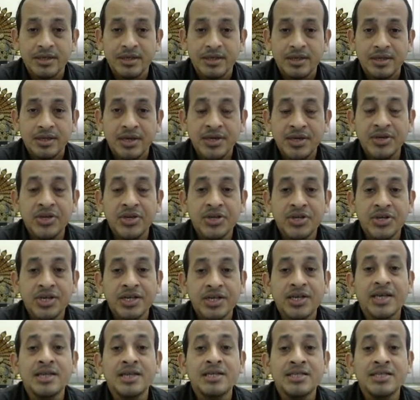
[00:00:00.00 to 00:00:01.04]

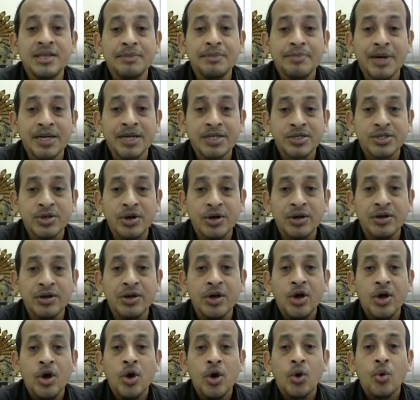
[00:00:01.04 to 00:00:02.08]
Initiator is the person
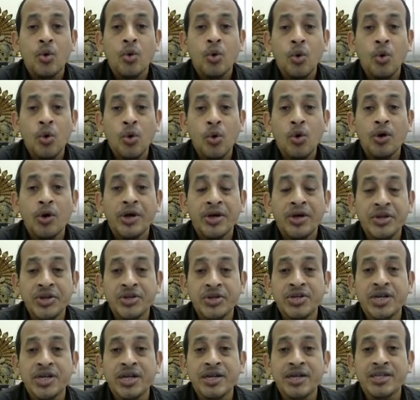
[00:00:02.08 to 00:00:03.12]
who
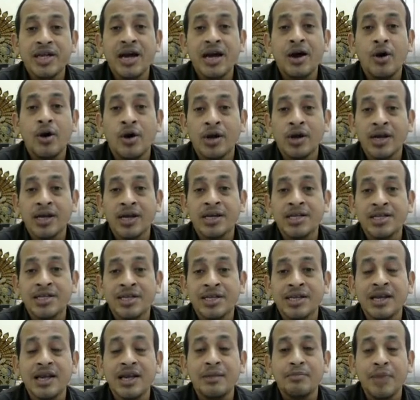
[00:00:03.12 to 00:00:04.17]
initiate the
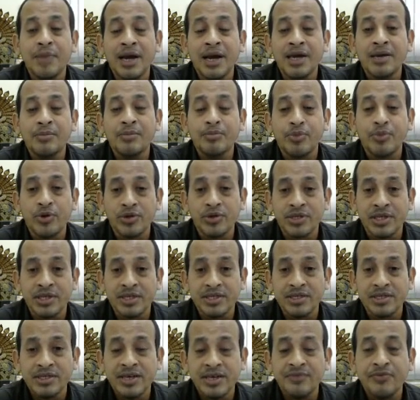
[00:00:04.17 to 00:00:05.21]
organizational buying process.
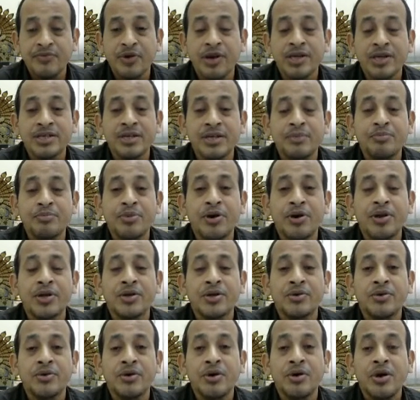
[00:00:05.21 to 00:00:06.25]
Say for
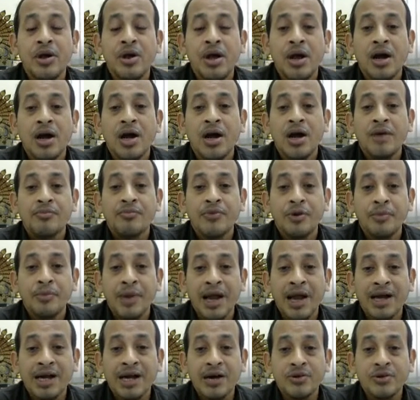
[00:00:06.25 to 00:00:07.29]
example, from
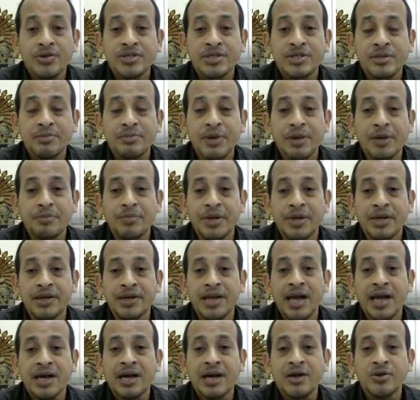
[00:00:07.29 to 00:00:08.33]
accounts department.
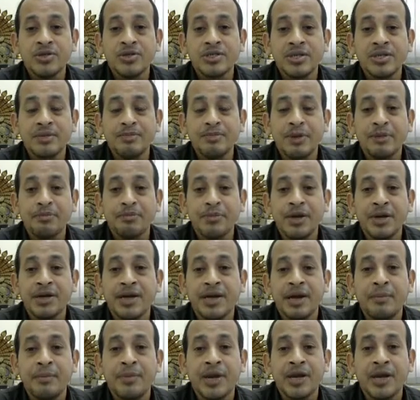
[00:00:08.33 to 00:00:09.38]
Accounts
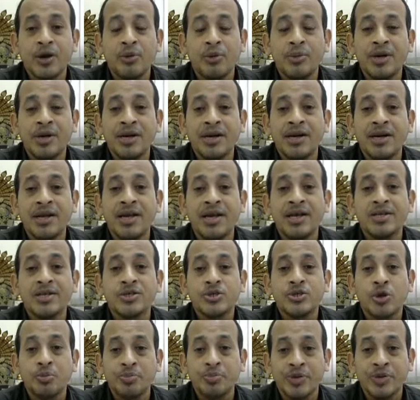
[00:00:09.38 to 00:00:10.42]
department have recommended a
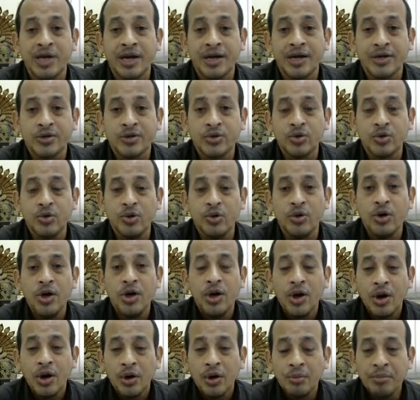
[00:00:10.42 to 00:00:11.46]
software to
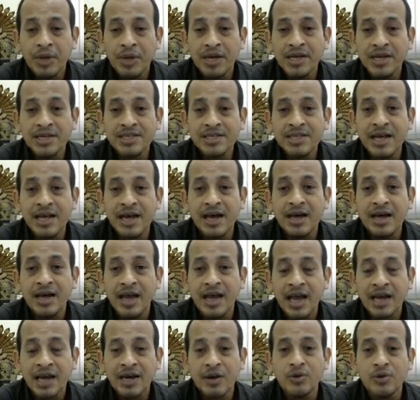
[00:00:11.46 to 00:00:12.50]
manage the
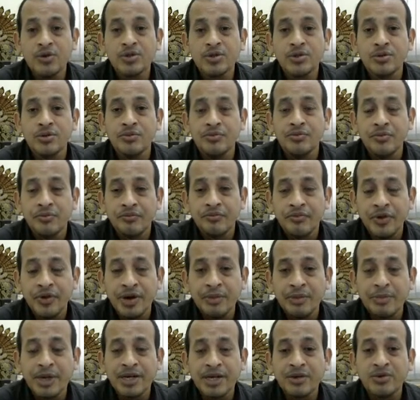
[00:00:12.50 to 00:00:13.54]
accounts for
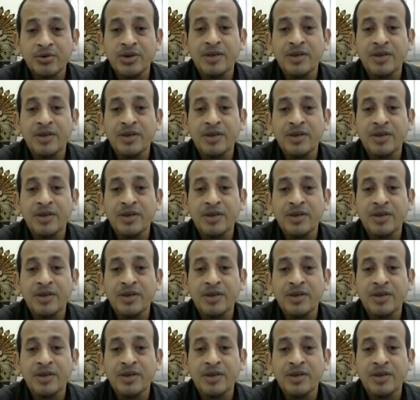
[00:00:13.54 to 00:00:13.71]
a particular